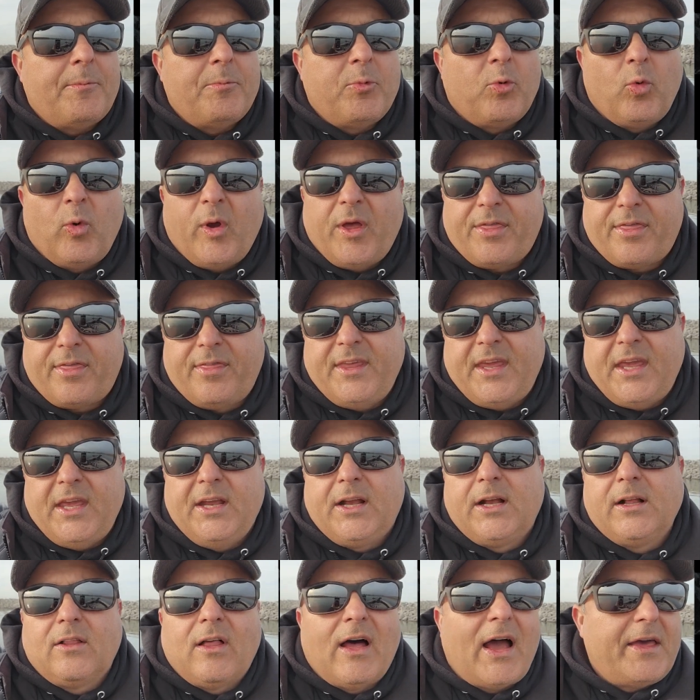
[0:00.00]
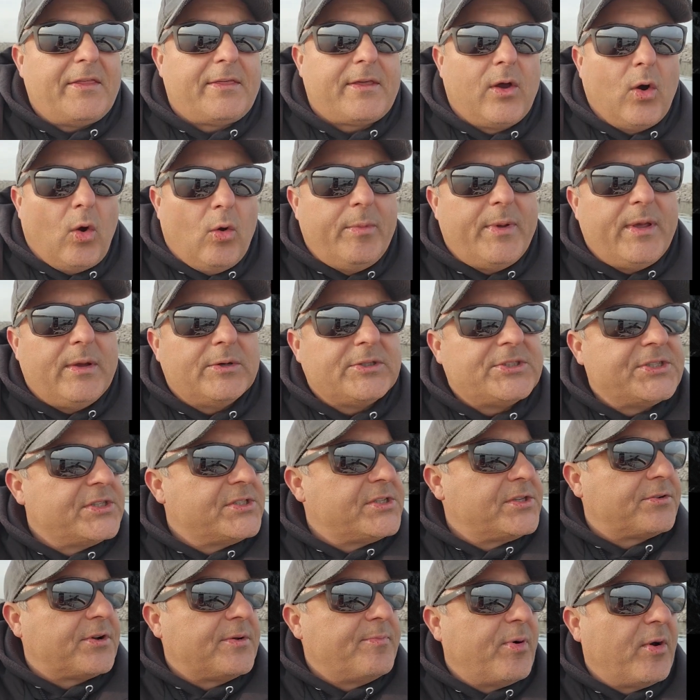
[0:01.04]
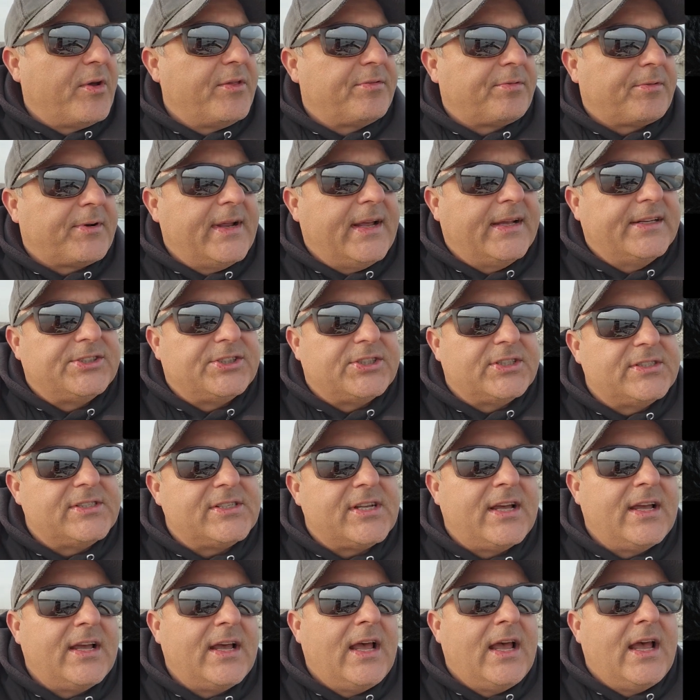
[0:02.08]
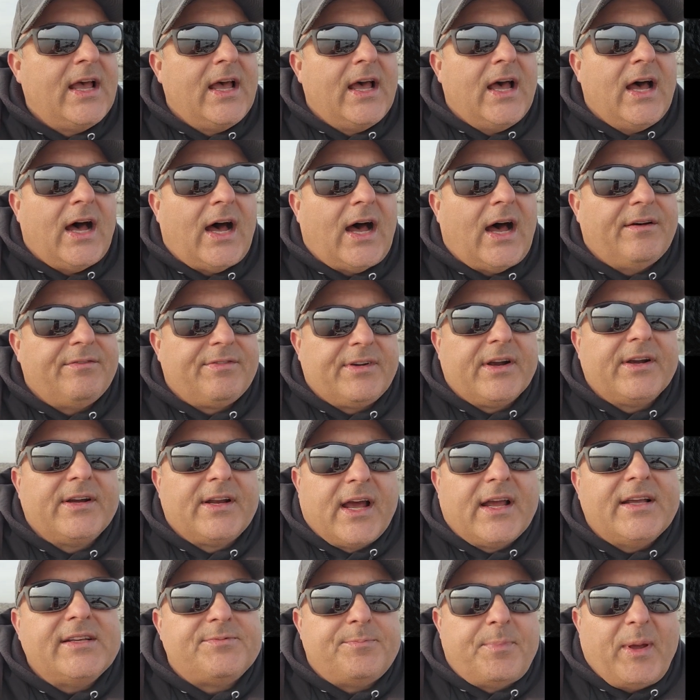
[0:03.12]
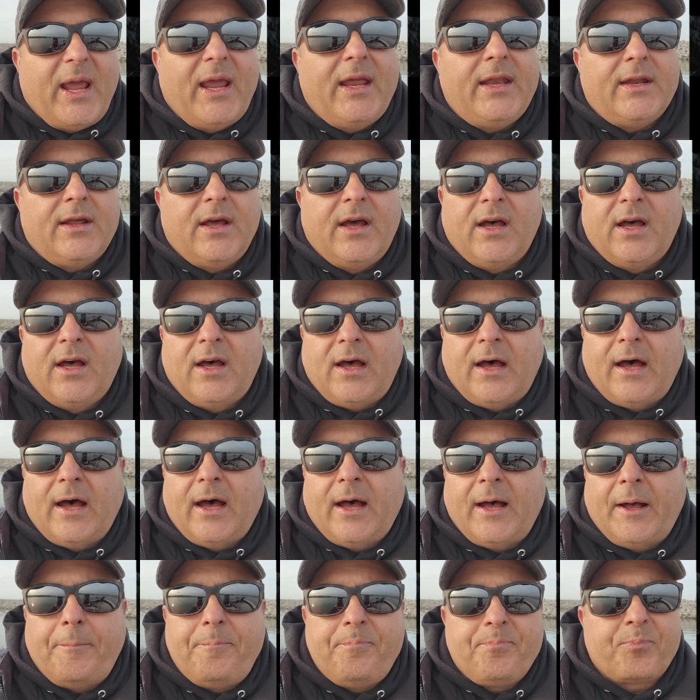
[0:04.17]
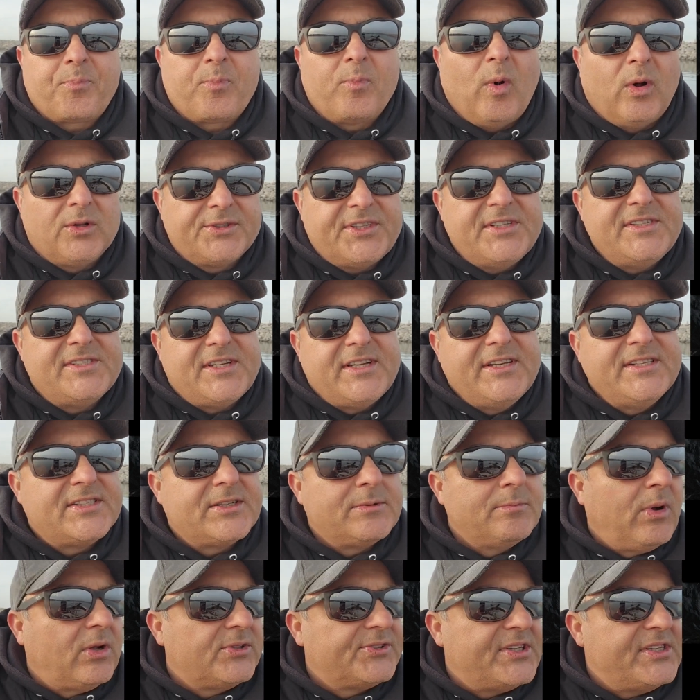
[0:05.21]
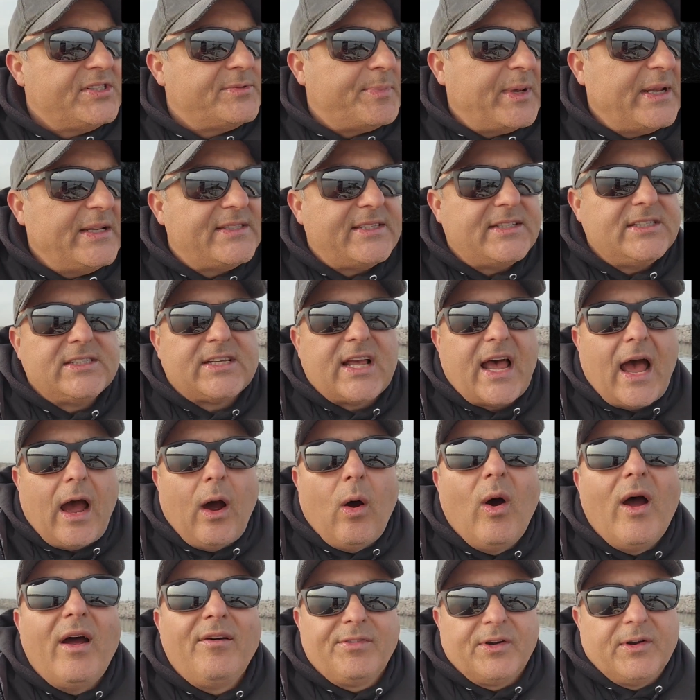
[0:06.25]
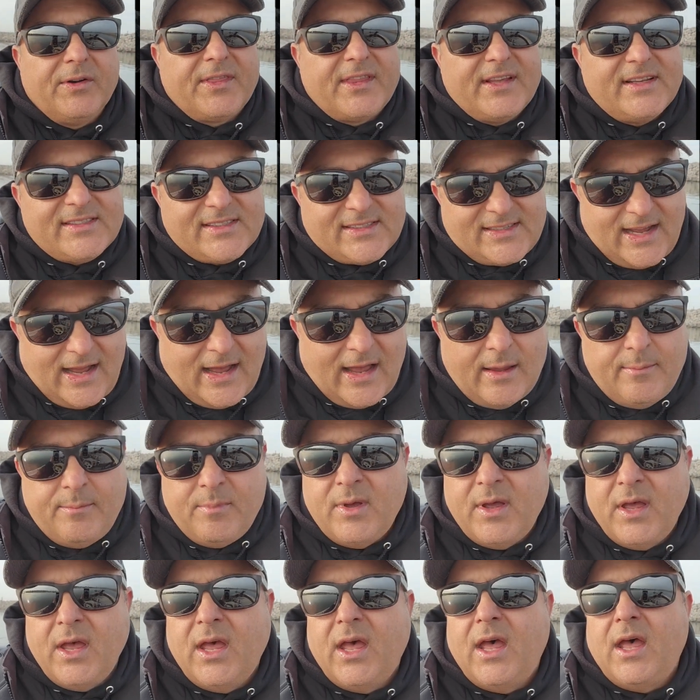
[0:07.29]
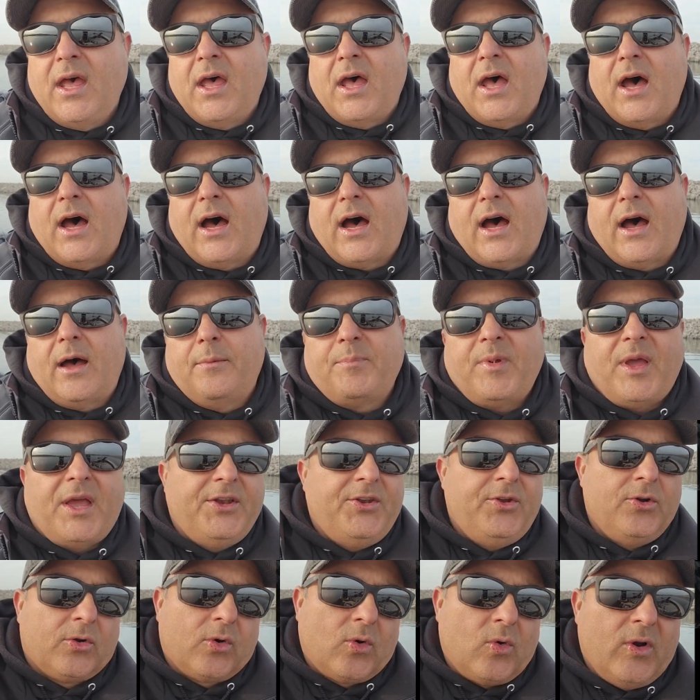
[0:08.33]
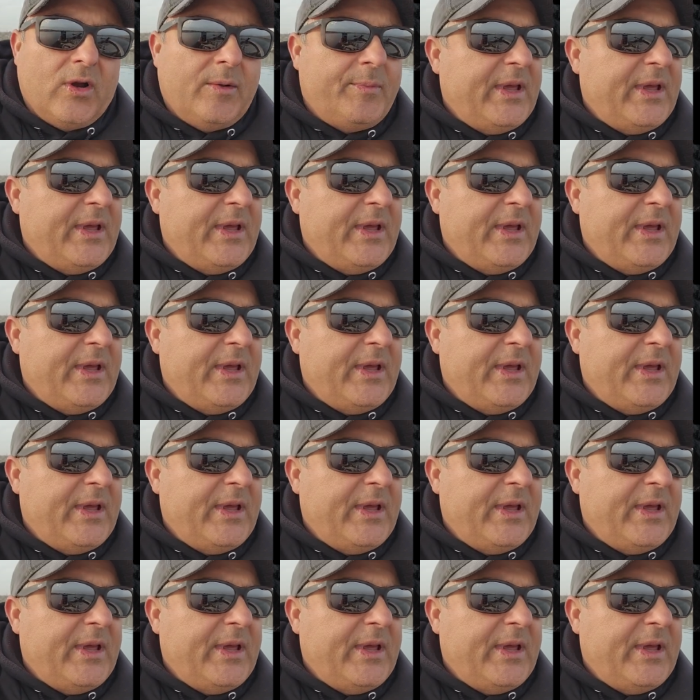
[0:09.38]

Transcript: with the Goliath goby, which is 3.3 inches. Very nice bait, multi-season, multi-species. However, this time, and you're going to